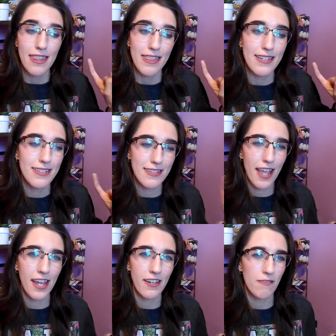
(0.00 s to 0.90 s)
this is
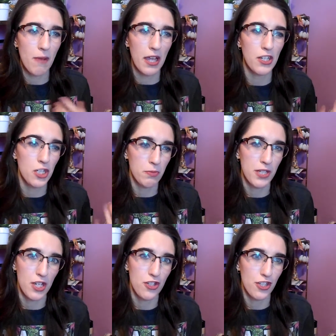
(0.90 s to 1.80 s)
kind of my
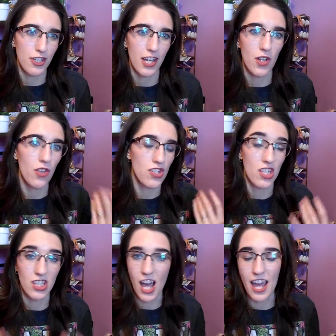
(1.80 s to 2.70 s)
interpretation I know there's a
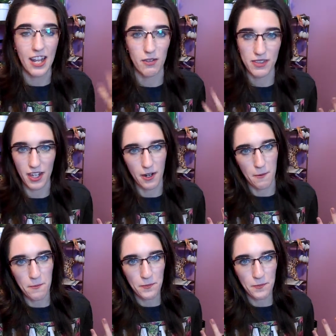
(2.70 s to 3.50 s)
lot out there